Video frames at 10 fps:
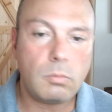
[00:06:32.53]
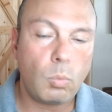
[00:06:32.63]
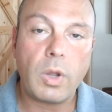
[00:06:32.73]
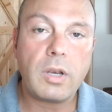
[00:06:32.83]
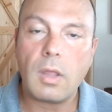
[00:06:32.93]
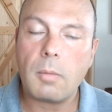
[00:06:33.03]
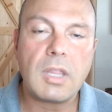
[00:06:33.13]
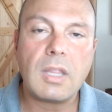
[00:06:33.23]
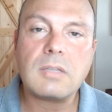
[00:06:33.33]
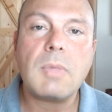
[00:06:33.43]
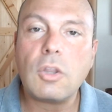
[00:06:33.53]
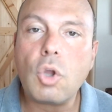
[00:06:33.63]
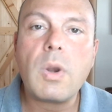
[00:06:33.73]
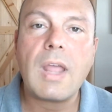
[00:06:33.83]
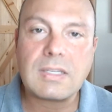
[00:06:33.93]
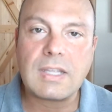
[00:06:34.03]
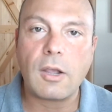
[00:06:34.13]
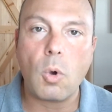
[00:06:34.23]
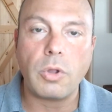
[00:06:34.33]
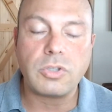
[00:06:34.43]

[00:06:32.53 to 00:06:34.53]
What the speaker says: that doesn't make, no one has that goal.